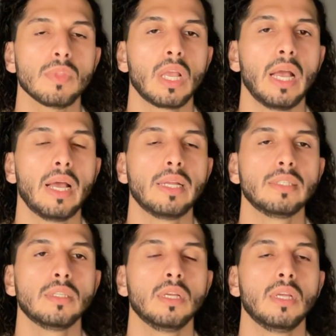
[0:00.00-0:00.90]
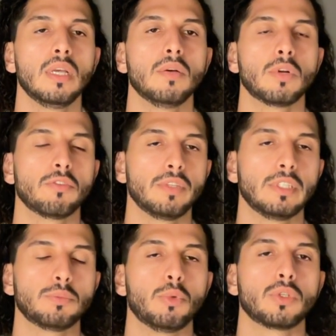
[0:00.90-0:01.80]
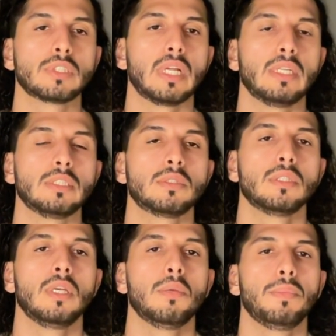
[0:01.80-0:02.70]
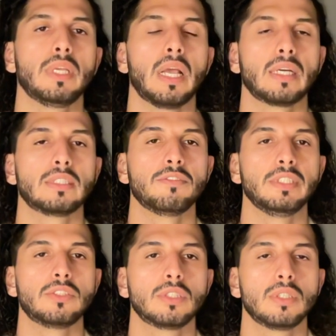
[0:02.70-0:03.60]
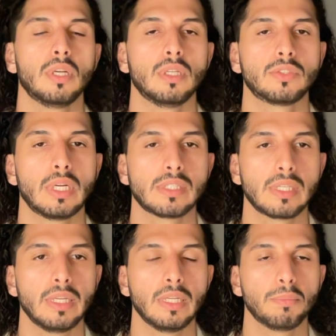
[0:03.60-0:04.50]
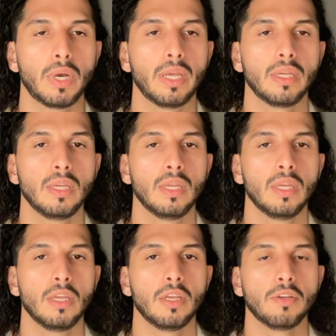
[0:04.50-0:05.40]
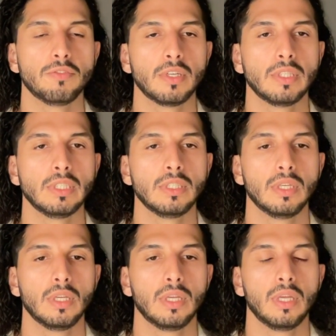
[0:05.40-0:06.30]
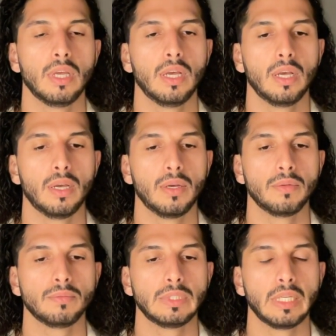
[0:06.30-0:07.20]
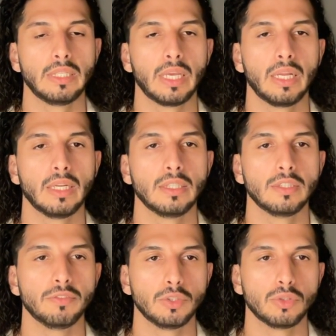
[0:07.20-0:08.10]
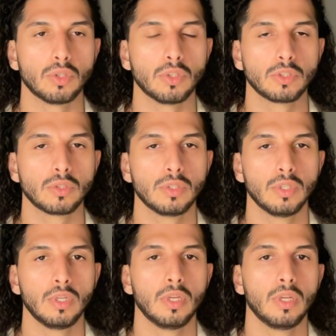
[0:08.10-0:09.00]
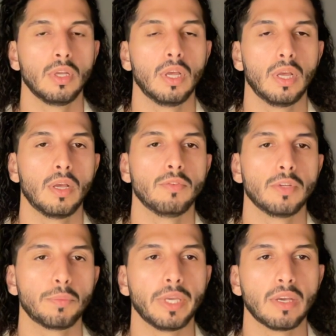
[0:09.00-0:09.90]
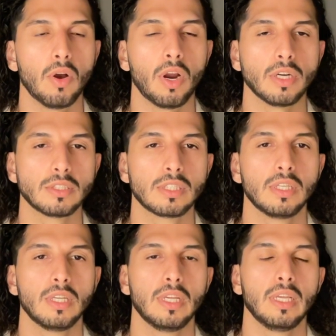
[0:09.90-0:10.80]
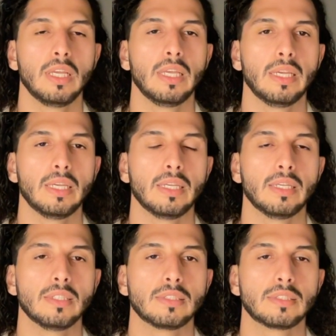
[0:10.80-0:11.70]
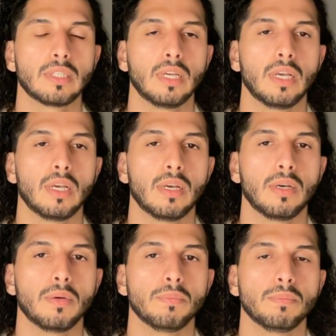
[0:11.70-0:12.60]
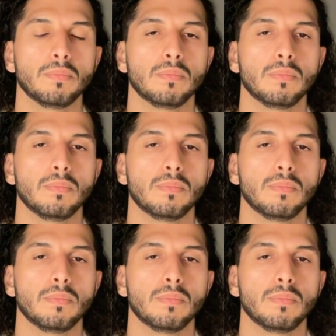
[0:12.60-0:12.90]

And one of his books that is being actively translated by very dedicated individuals with a big heart is Insan,